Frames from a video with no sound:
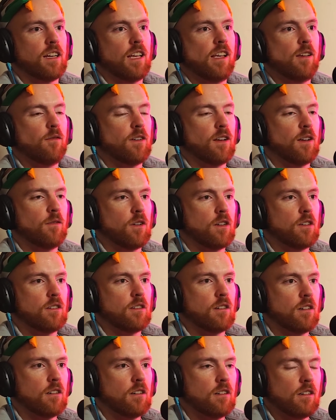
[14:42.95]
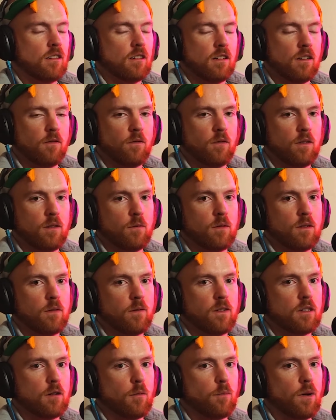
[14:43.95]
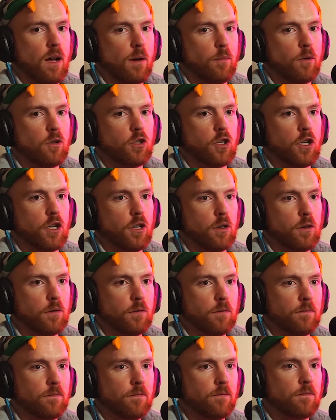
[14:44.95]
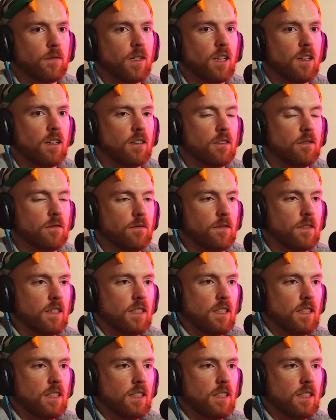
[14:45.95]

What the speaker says: even if it's to Papa Joe, you know?